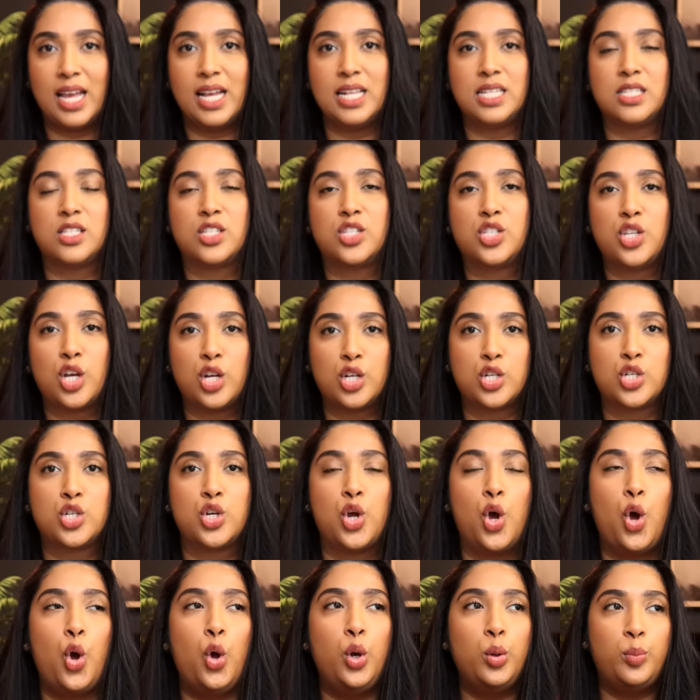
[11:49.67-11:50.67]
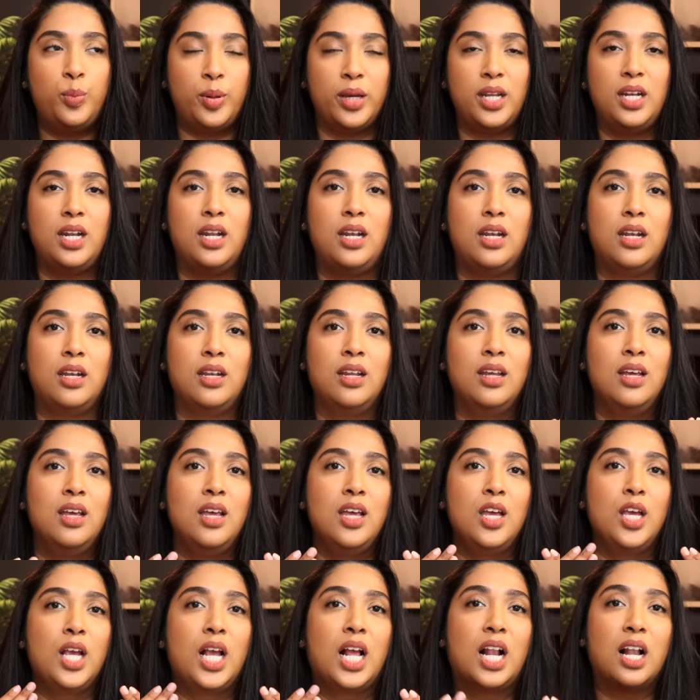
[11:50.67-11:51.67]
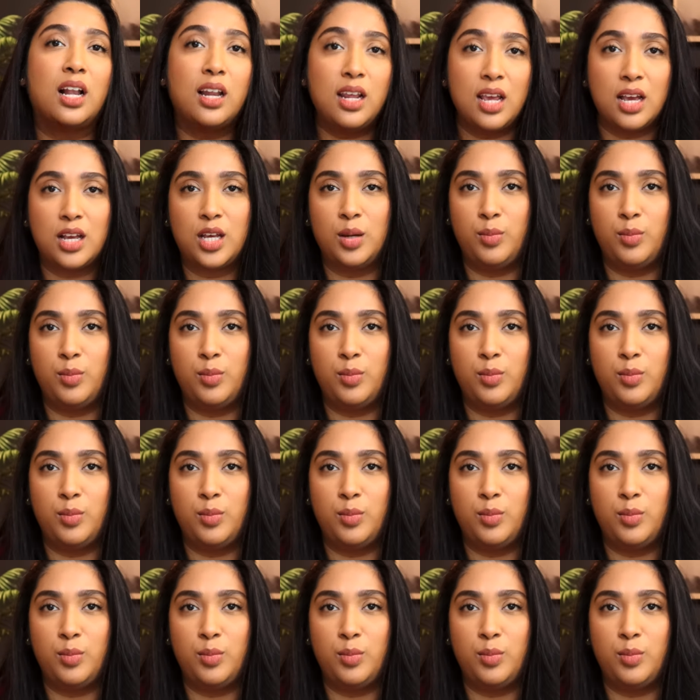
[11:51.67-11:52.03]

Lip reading: It's such open and clear